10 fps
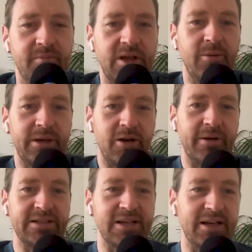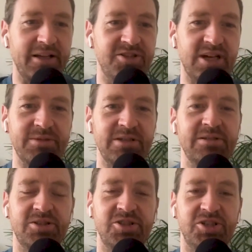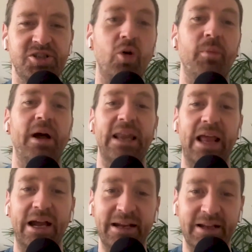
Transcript: There we go. Exactly. James, you stole my line.